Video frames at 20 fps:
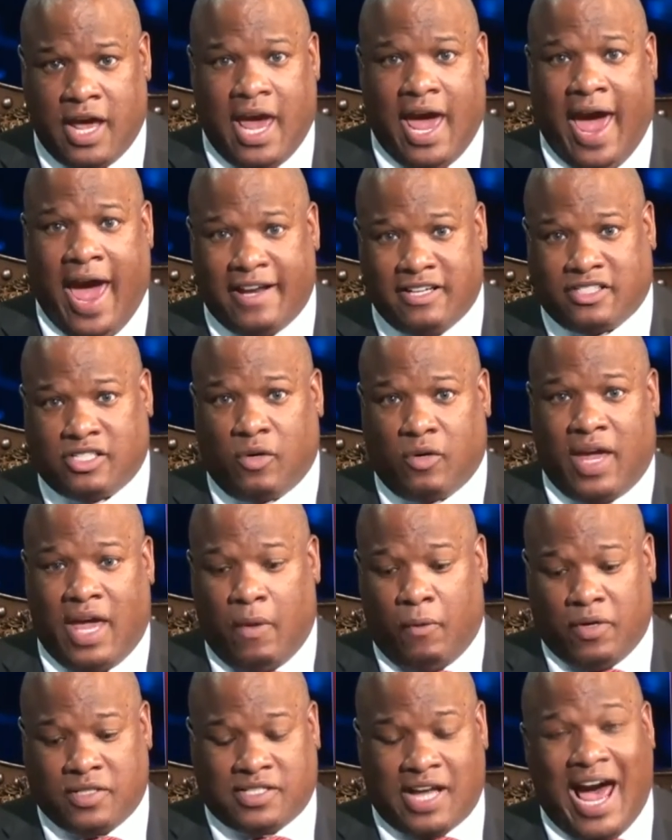And so it
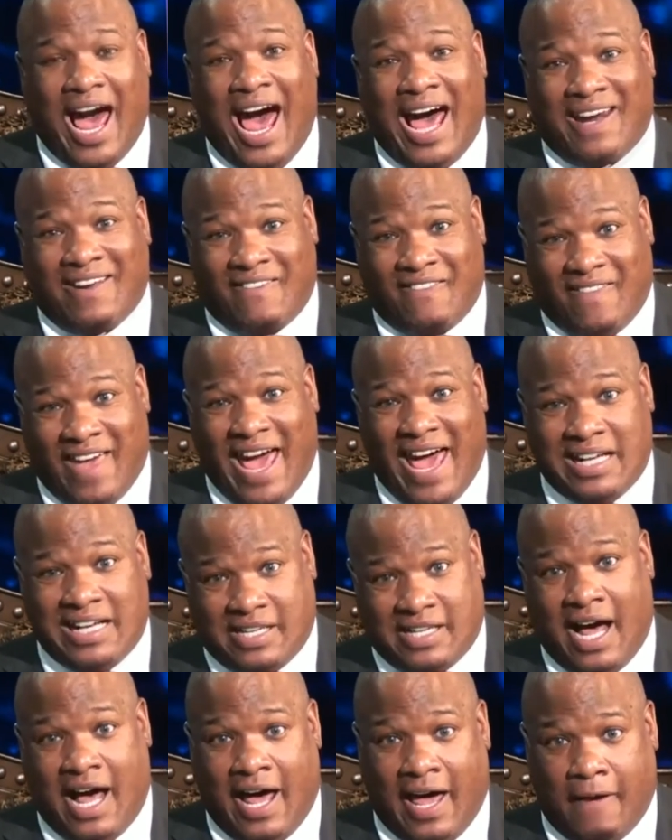was out of that
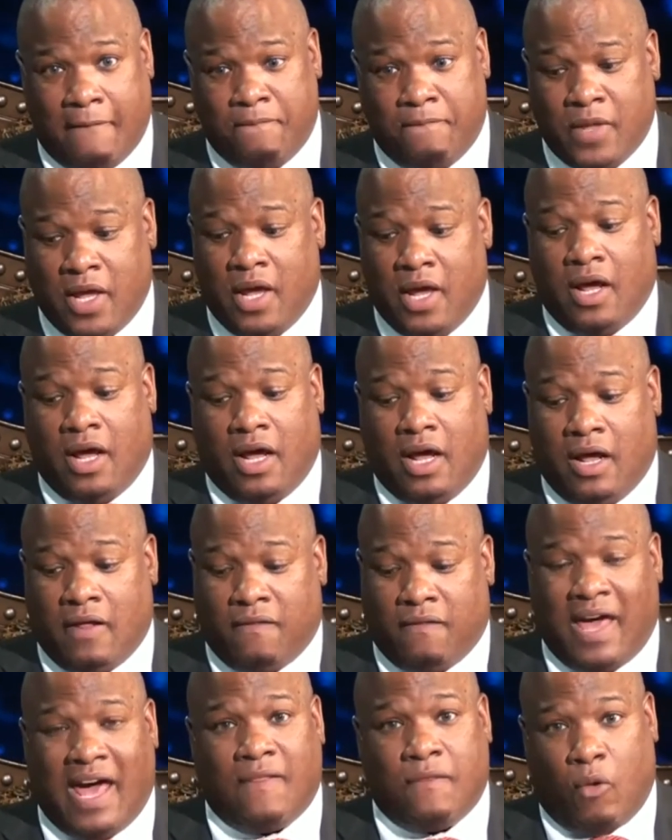time
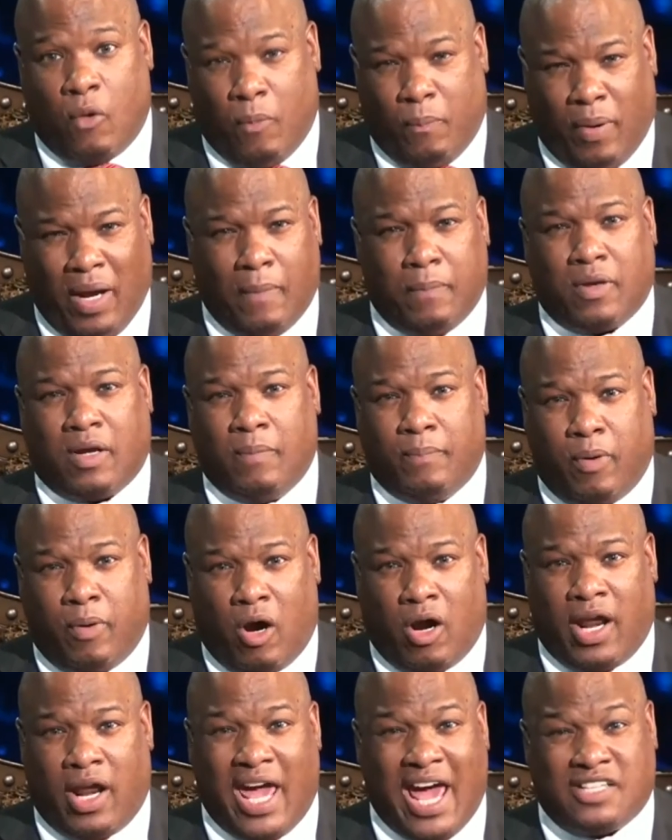that the Republican
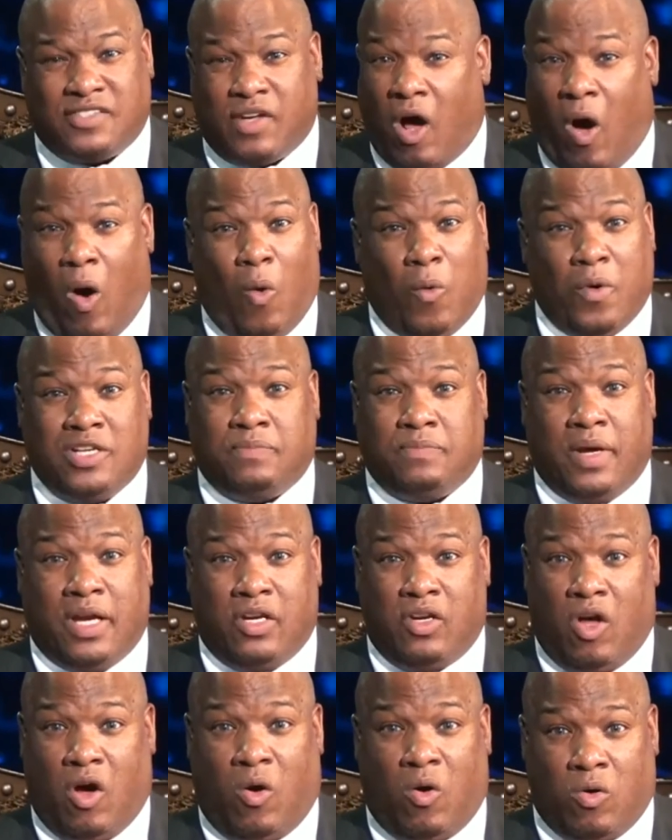Party has always been
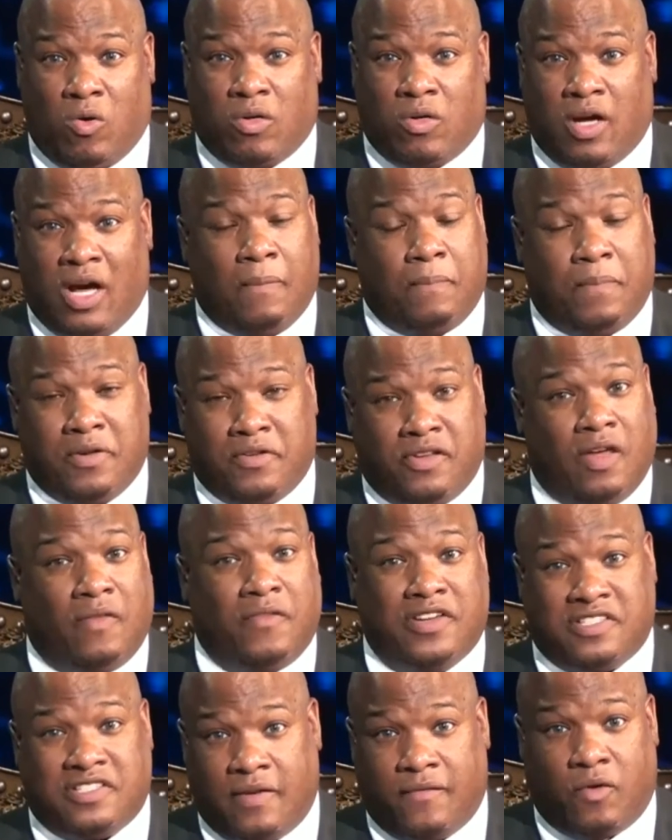known up until
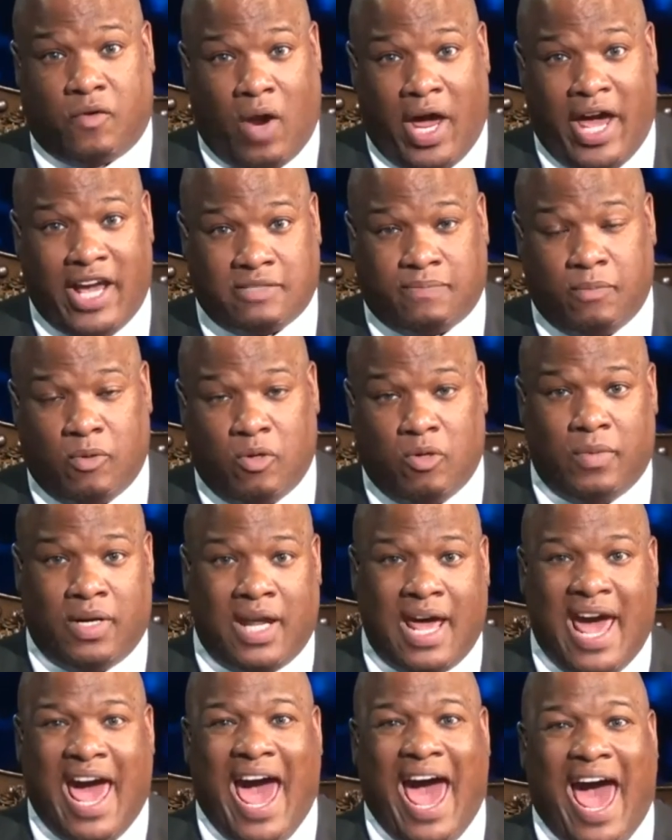the Civil Rights Movement
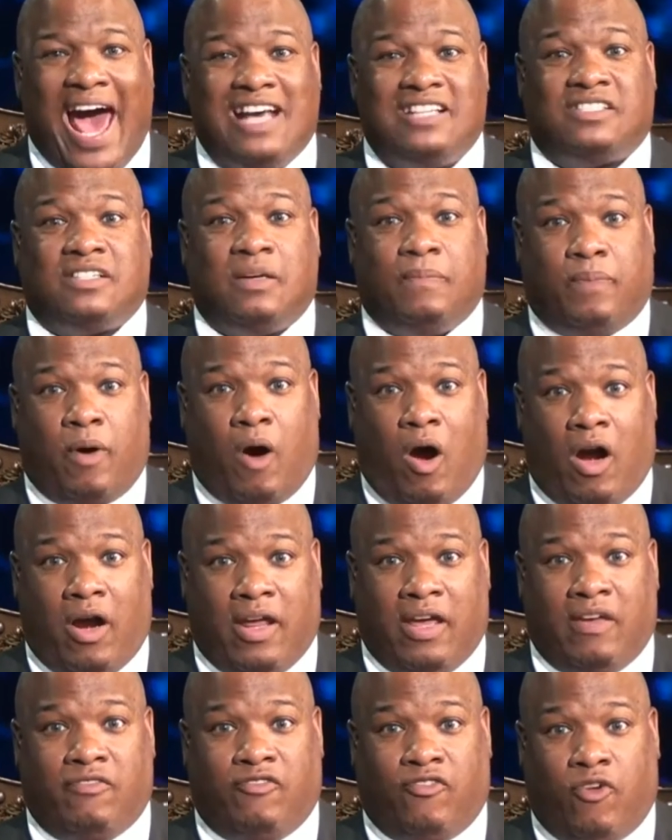as the
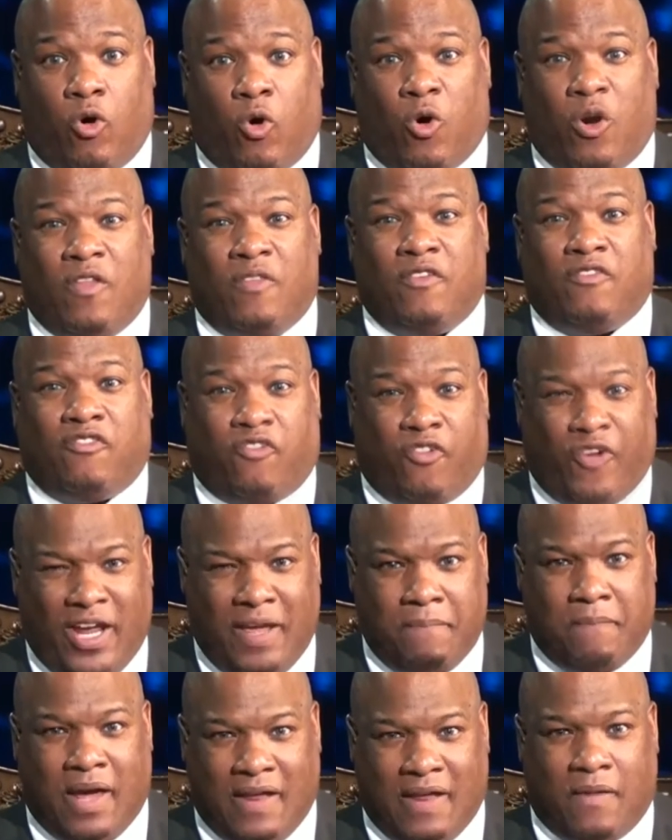party for the
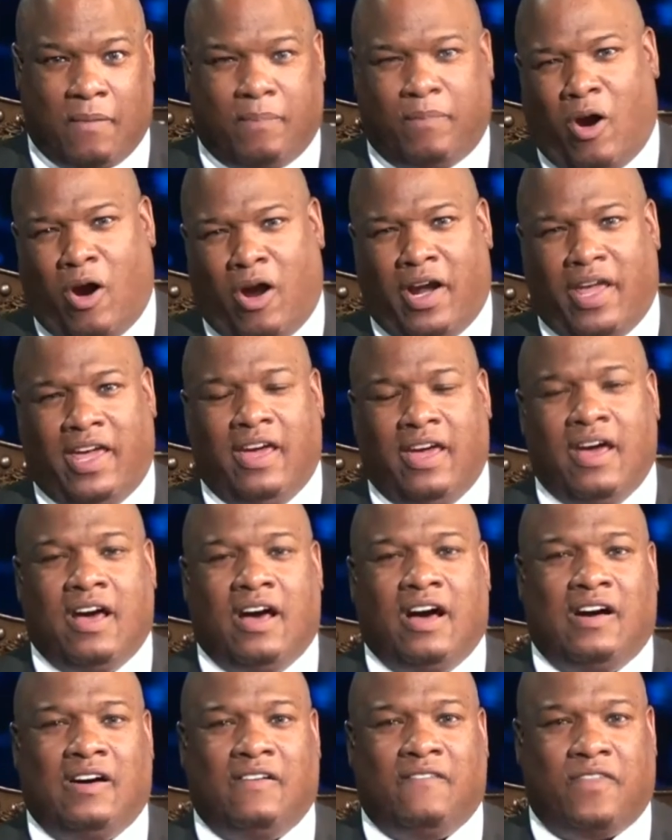freemen, the party
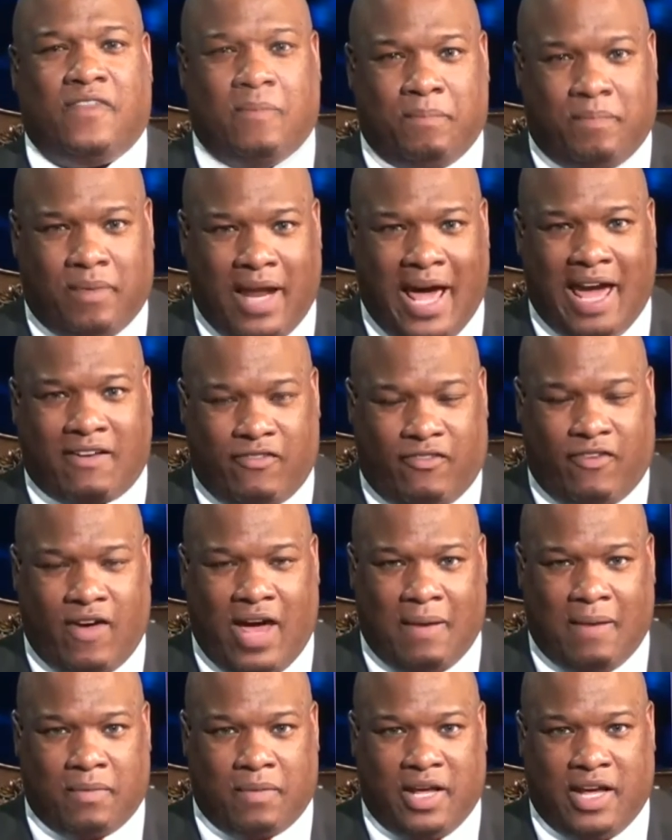of the black
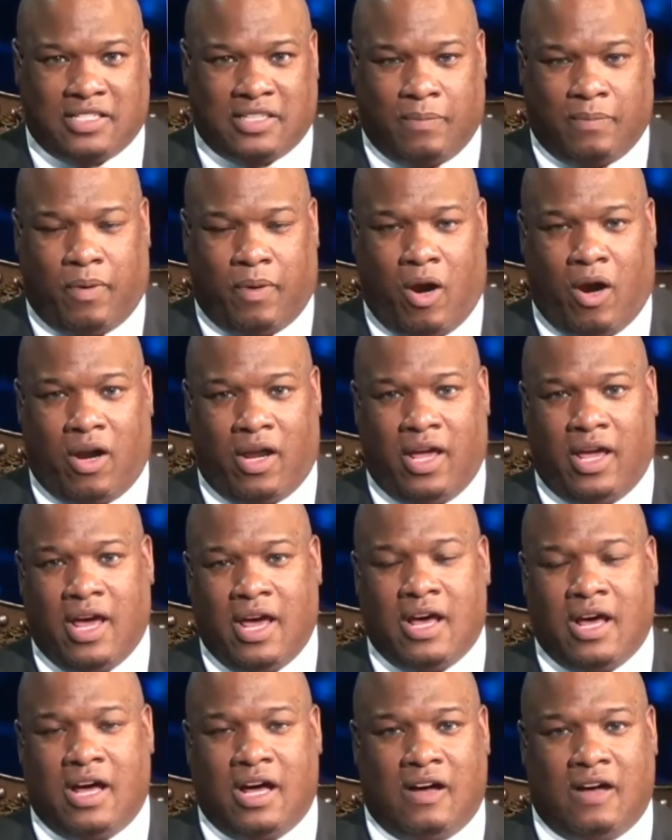families, the party
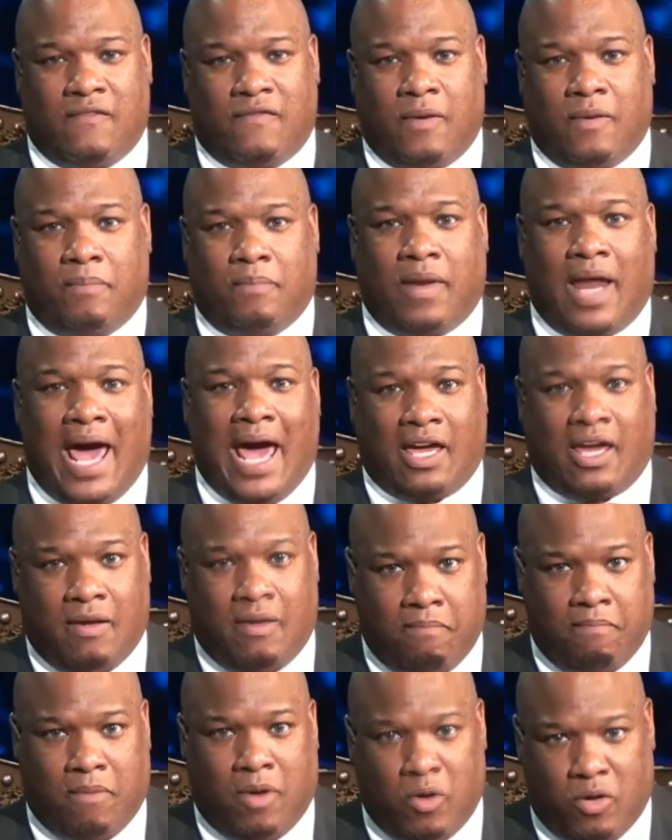of the black
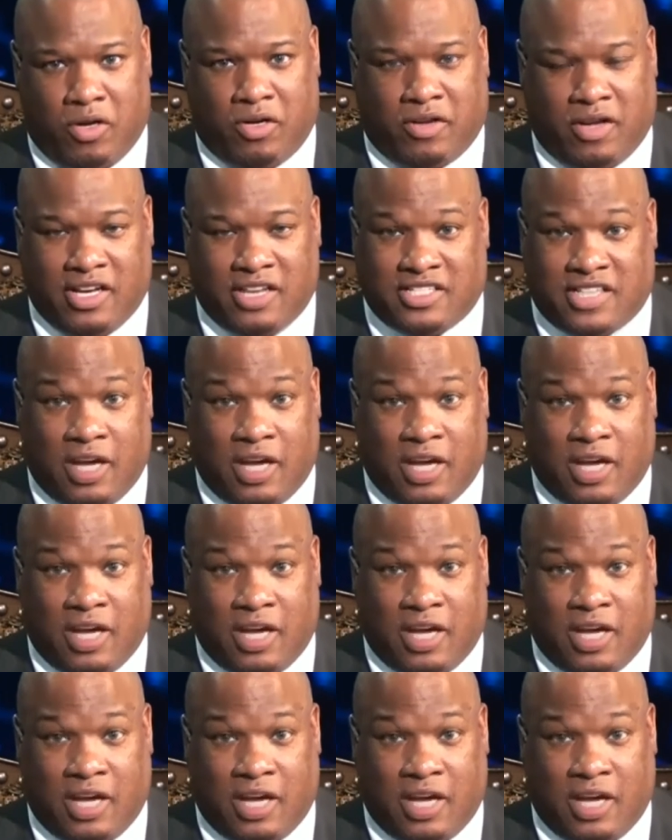communities.